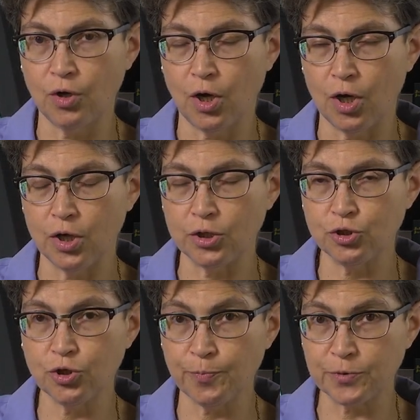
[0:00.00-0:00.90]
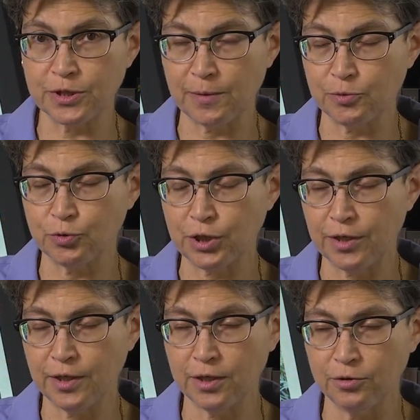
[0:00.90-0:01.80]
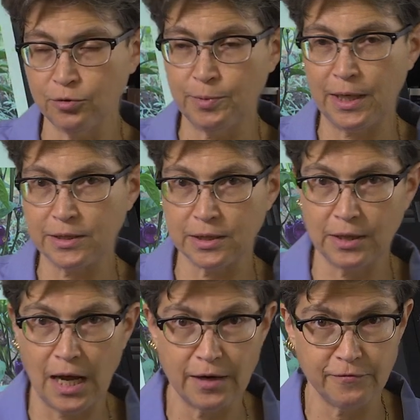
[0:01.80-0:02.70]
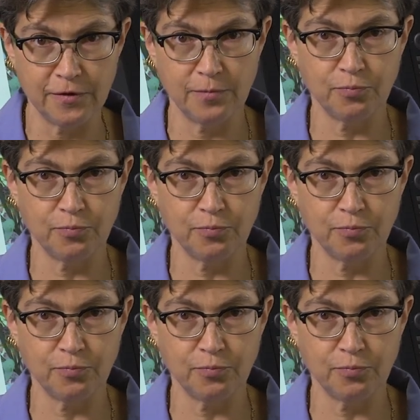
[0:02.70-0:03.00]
uh, TRP receptor, which I think illuminates a lot of the